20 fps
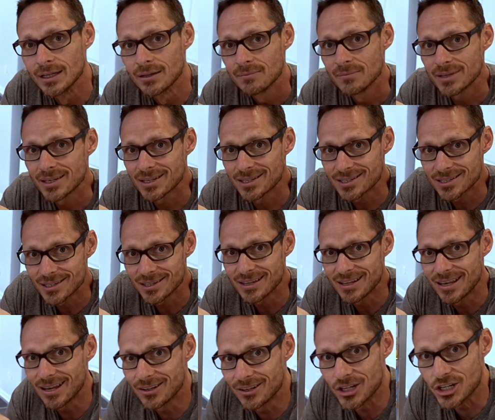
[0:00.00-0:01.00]
Because in
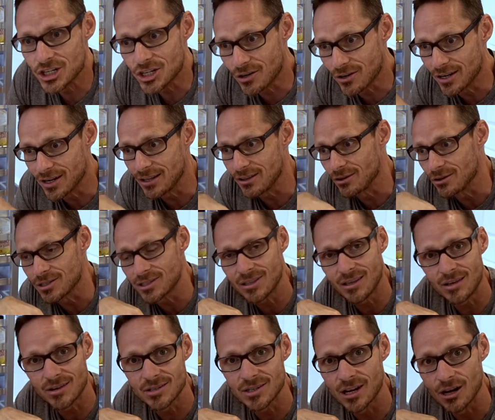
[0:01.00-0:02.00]
the industry, those
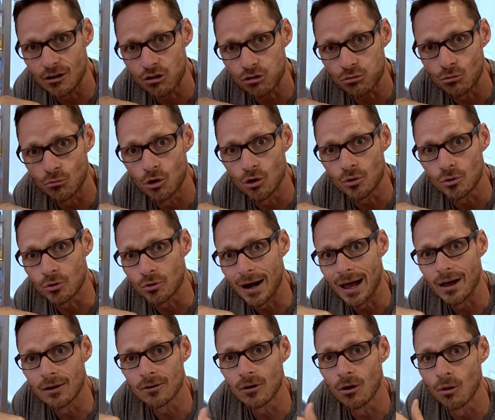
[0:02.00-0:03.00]
things get thrown
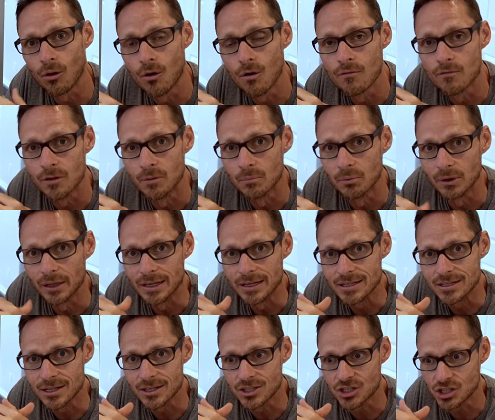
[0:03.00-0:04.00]
around all over the
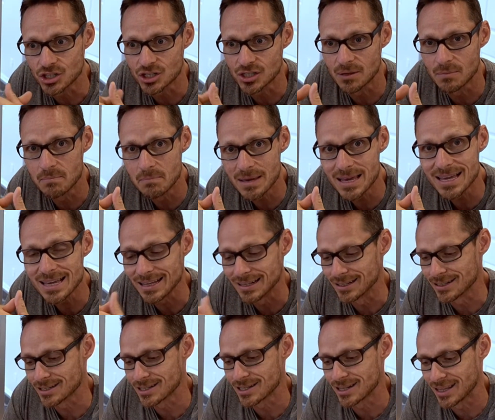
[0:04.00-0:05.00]
place. It's just a
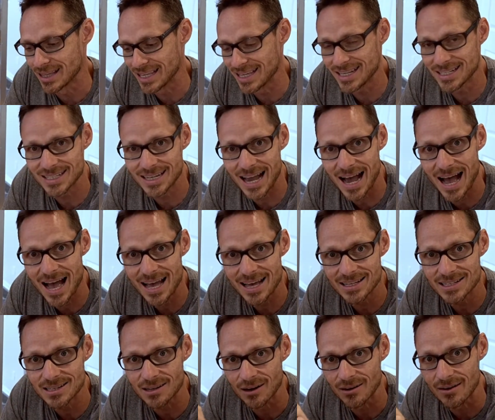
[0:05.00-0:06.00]
means. These
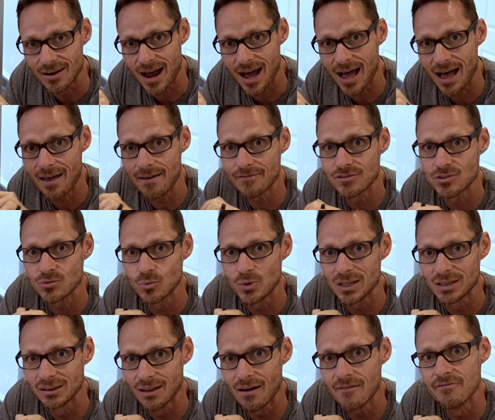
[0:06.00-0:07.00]
guys, our knives, we
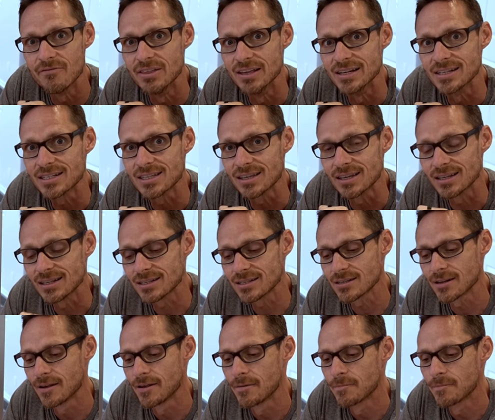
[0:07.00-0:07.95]
love these things.